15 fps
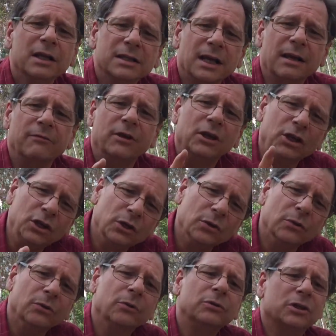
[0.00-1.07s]
saving
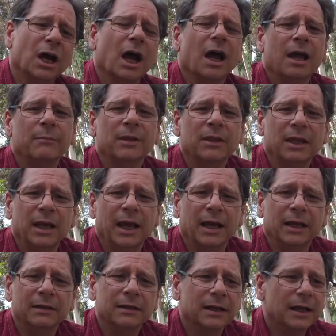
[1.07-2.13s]
you time in the
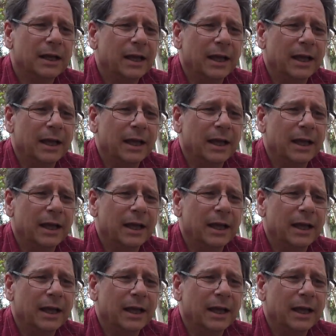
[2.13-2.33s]
end.